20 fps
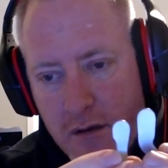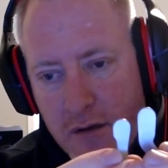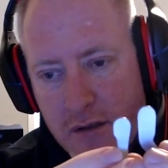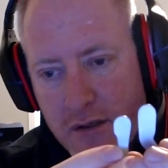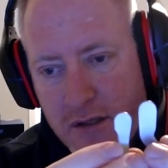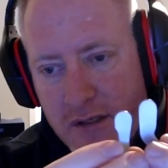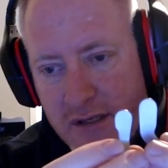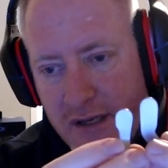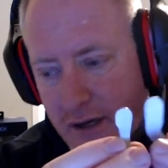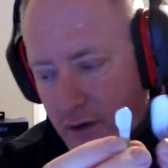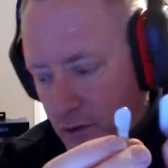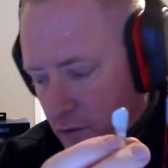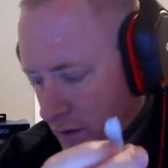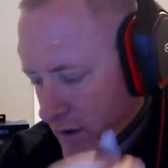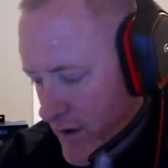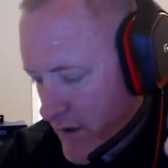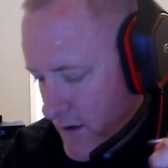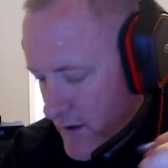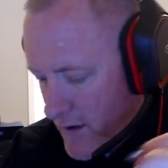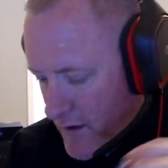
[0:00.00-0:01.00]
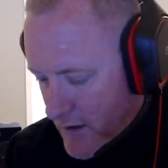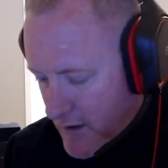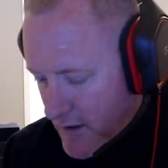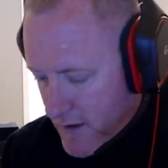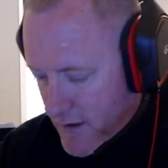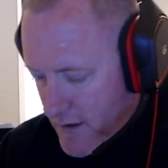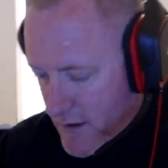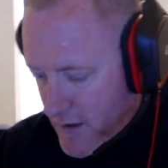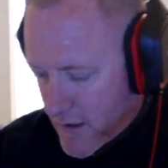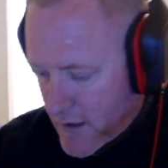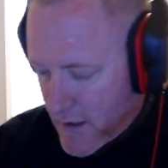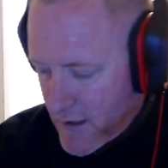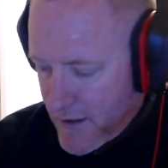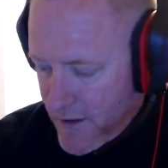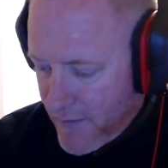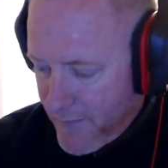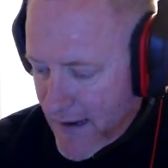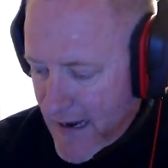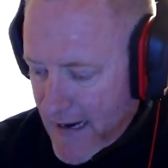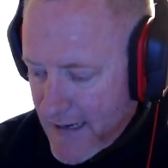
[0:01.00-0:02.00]
So
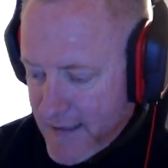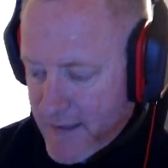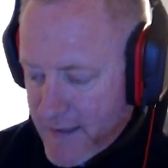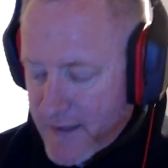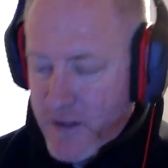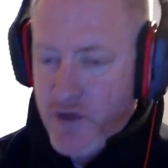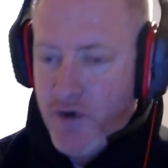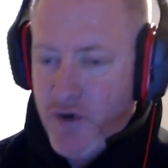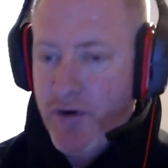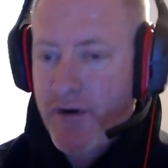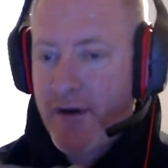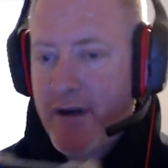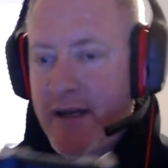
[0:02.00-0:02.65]
the back of the controller